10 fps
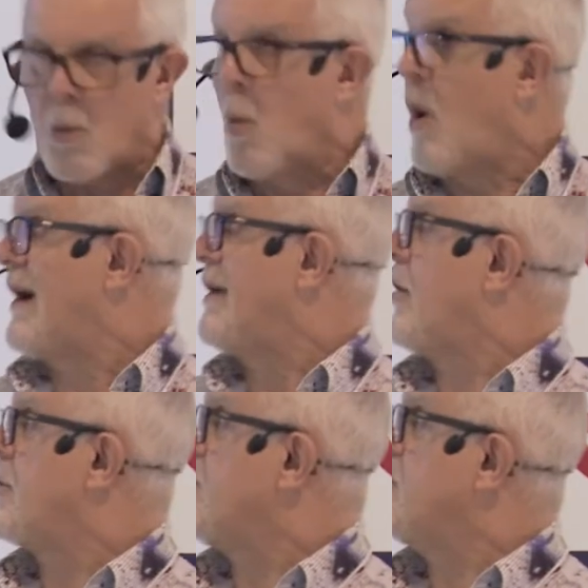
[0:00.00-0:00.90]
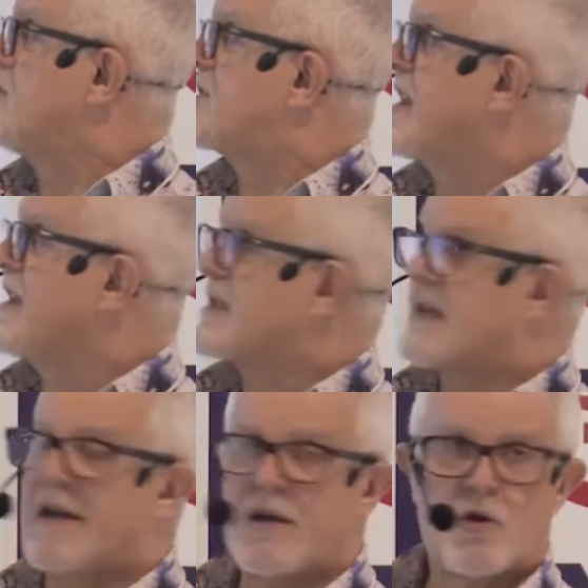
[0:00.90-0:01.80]
Why not use things
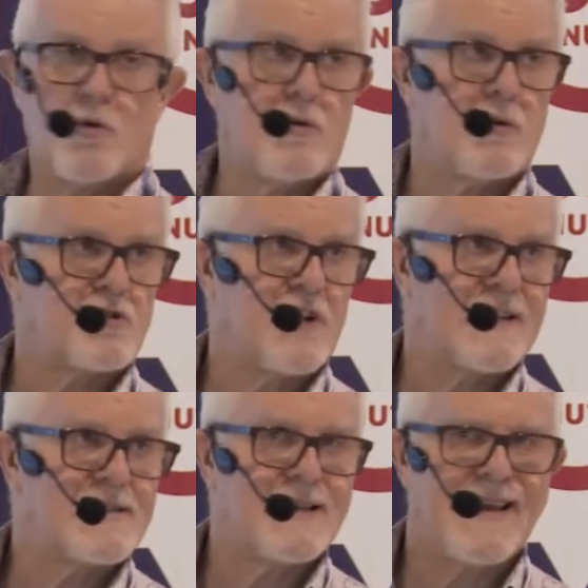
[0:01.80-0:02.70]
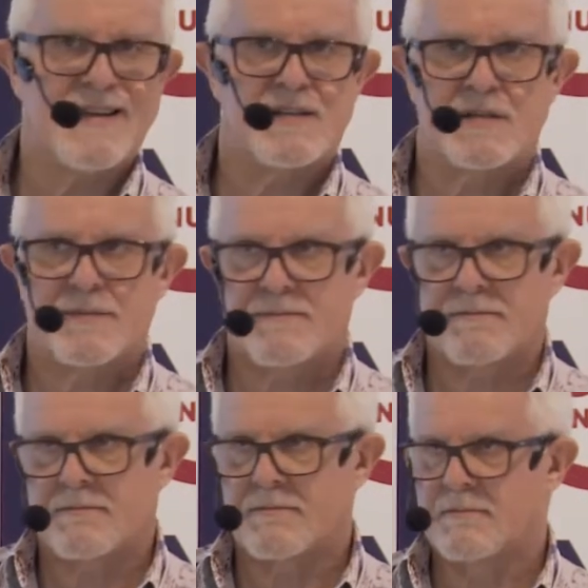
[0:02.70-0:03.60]
like Google Translate?
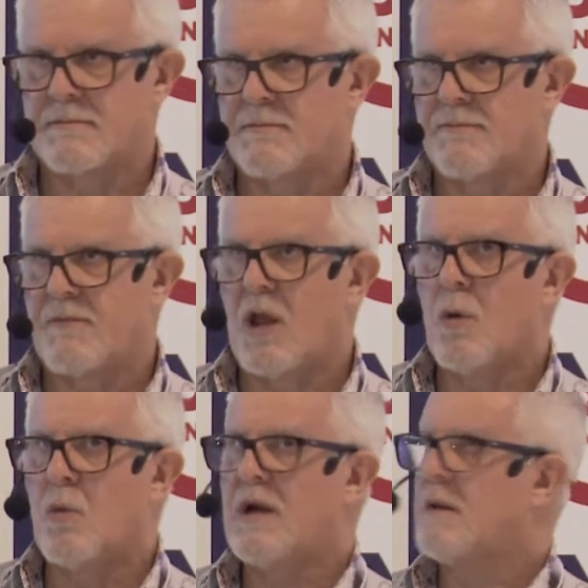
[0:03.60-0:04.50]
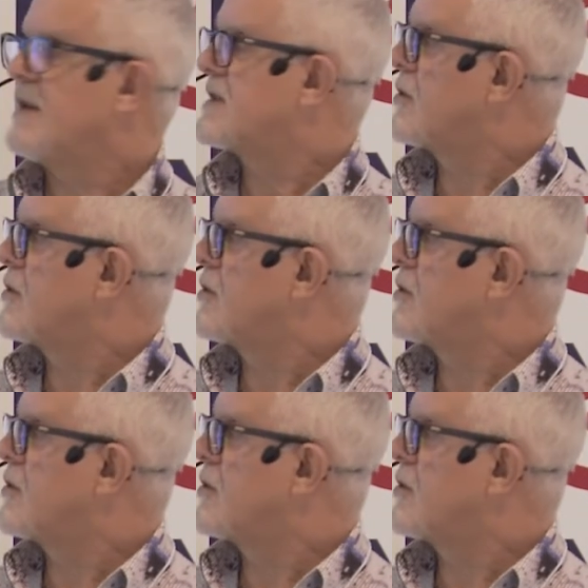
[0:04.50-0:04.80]
Well, there's a